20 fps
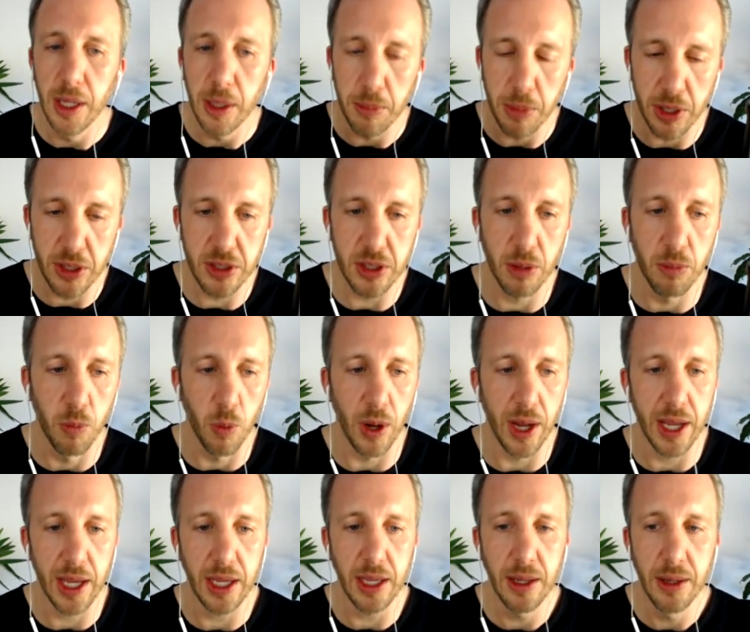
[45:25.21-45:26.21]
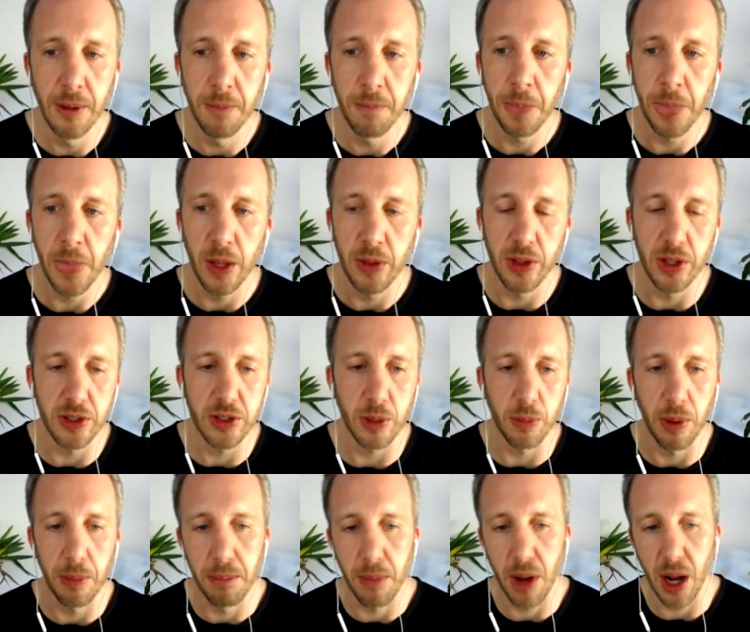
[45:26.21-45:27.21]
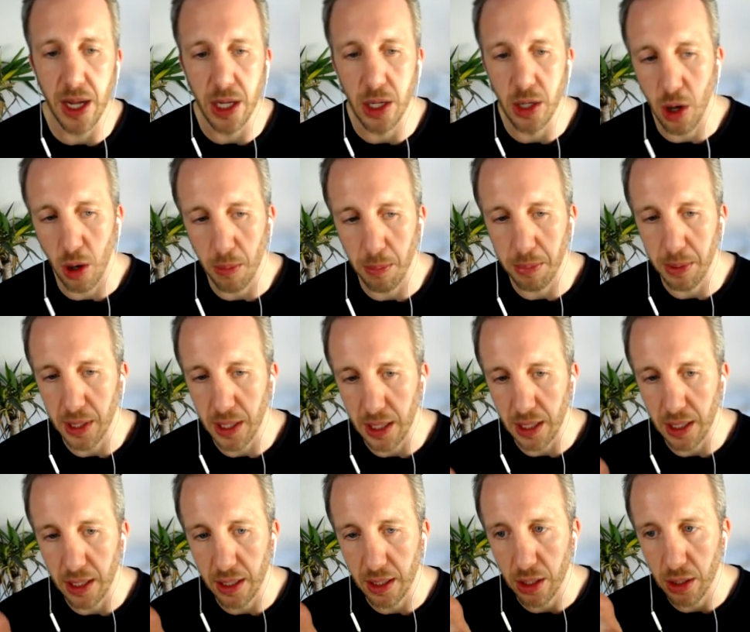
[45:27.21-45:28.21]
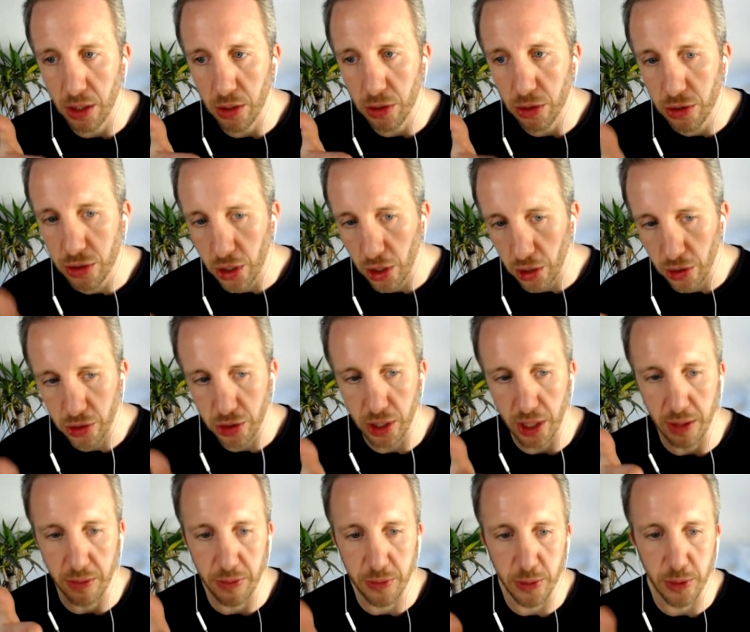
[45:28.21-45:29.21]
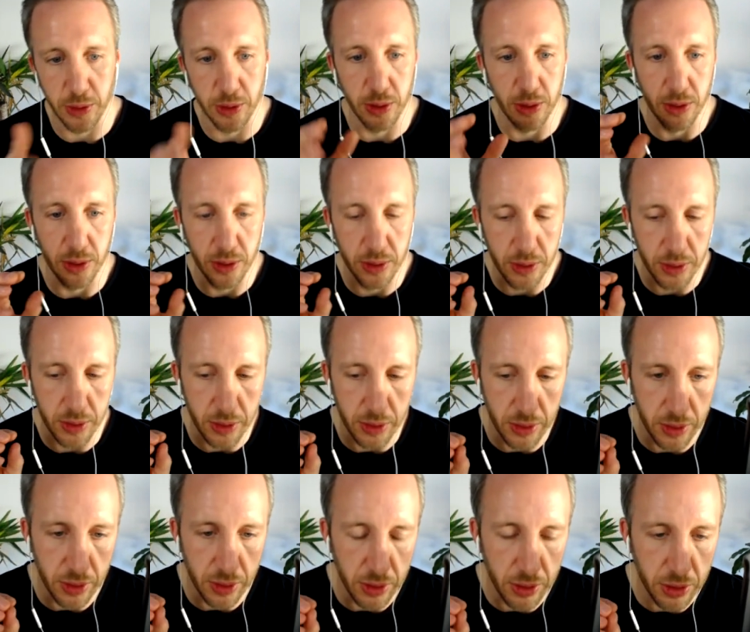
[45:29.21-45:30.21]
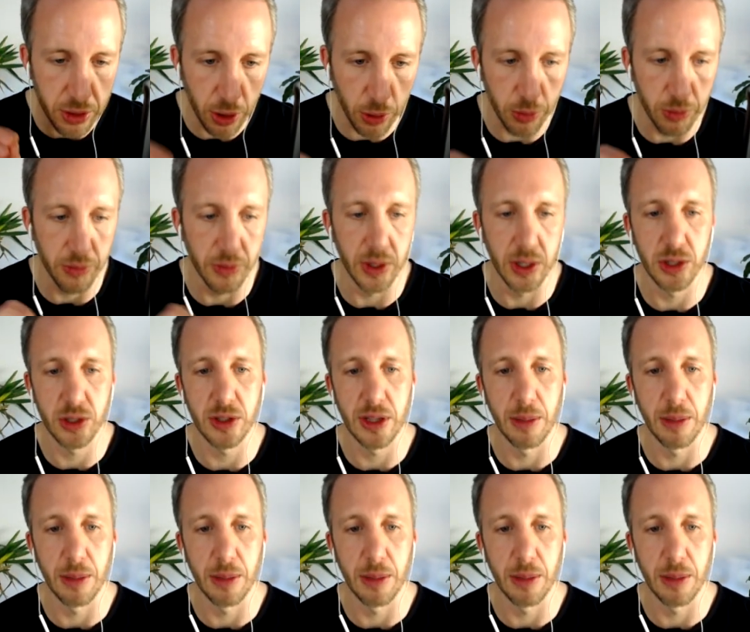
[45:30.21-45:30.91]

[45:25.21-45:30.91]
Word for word: but some way that someone might not be searching for toadfish.